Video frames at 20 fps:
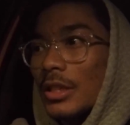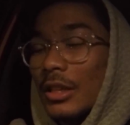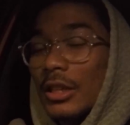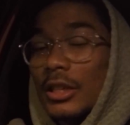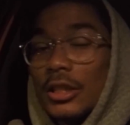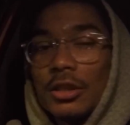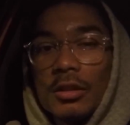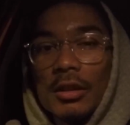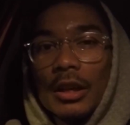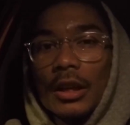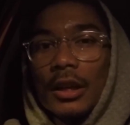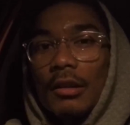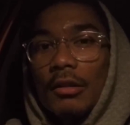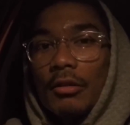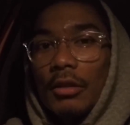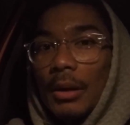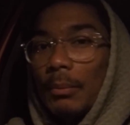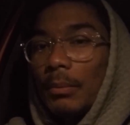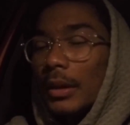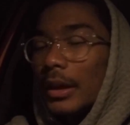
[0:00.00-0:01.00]
literally
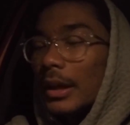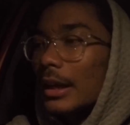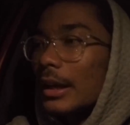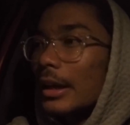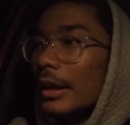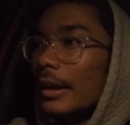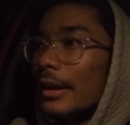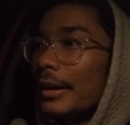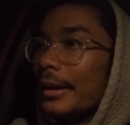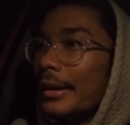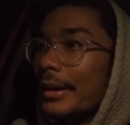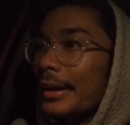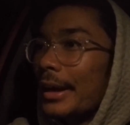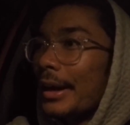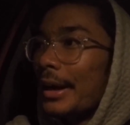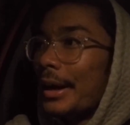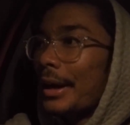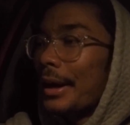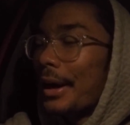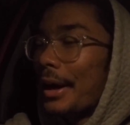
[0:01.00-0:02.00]
grumbling.
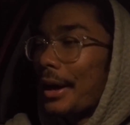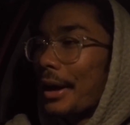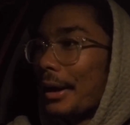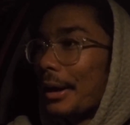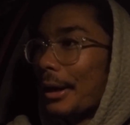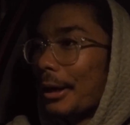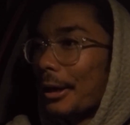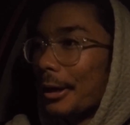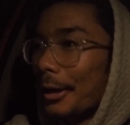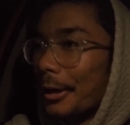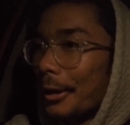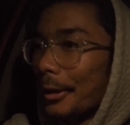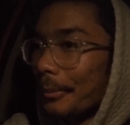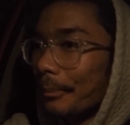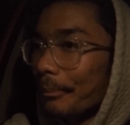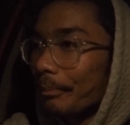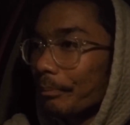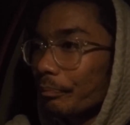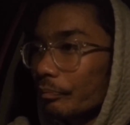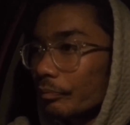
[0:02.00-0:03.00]

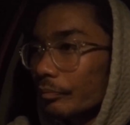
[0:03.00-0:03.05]
Um,